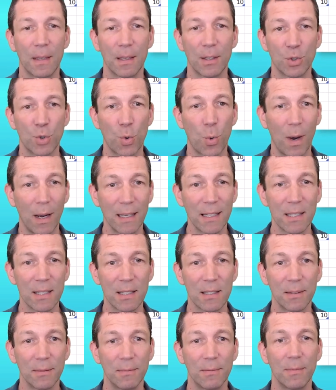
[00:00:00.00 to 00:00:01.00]

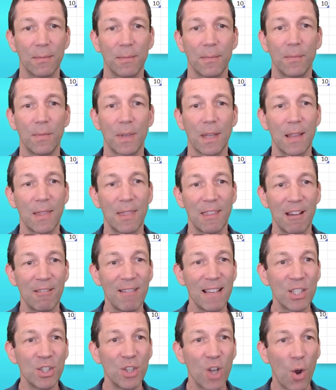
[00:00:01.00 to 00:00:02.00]
twice, there
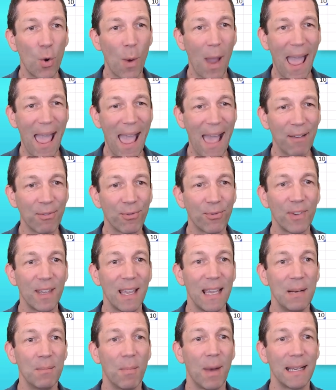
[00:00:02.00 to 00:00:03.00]
is no F
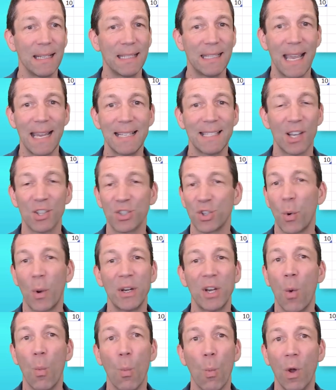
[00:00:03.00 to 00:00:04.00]
in my data, so I
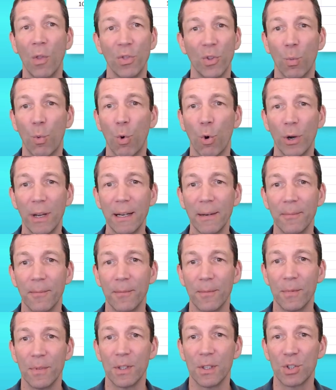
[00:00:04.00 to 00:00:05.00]
don't want the warning.
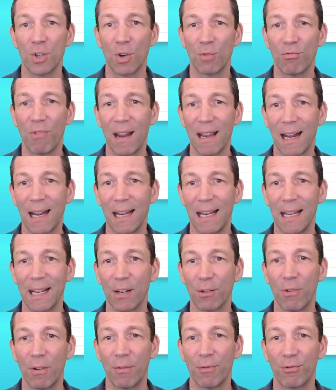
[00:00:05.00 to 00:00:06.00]
So
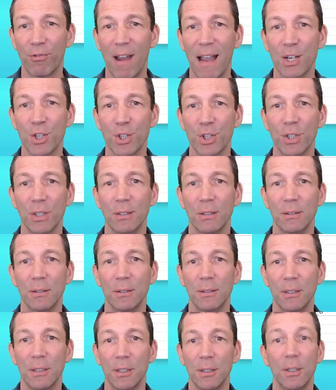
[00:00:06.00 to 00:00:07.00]
right-click, refresh,
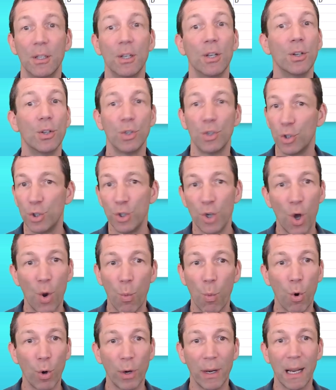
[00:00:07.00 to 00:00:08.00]
no
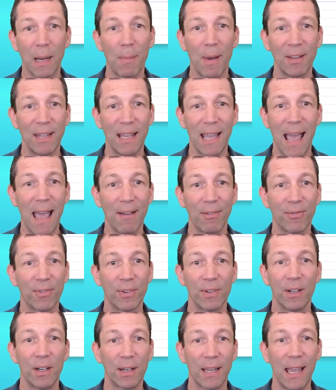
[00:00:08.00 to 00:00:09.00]
warning about the F,
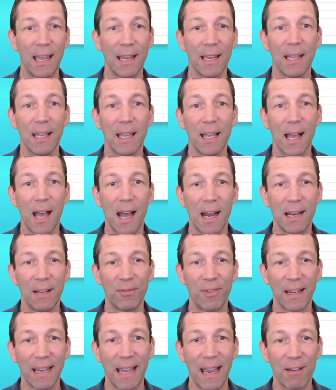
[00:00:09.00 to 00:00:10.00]
okay? And
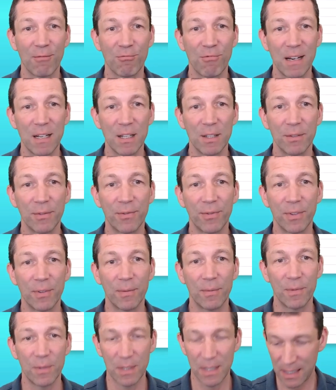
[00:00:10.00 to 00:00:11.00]
if I get rid of
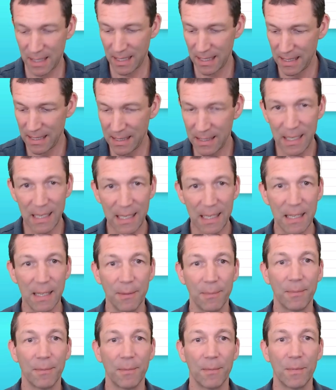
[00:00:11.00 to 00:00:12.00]
CD,
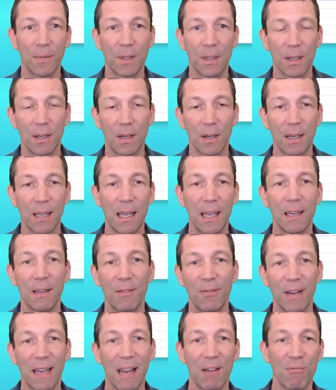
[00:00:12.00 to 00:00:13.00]
okay,
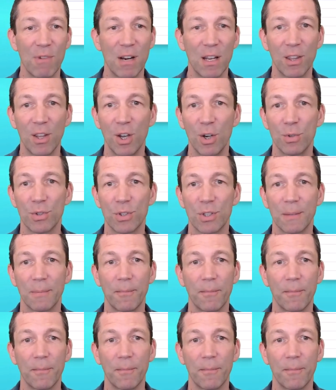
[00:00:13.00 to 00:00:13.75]
if I get rid of those,